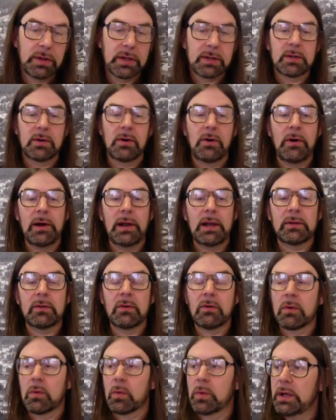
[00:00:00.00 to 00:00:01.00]
to the toilet,
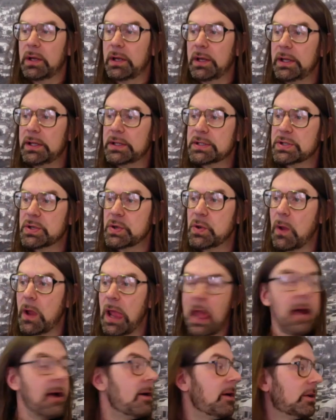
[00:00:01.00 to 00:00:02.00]
or we need to
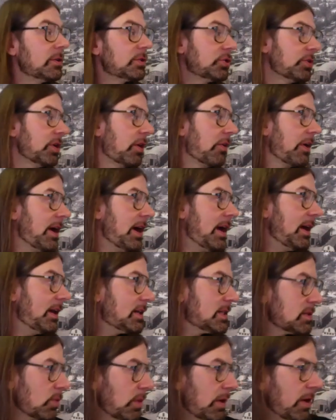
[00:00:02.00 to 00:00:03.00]
turn our
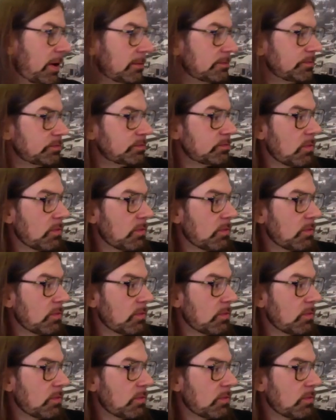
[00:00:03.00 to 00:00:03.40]
heads when a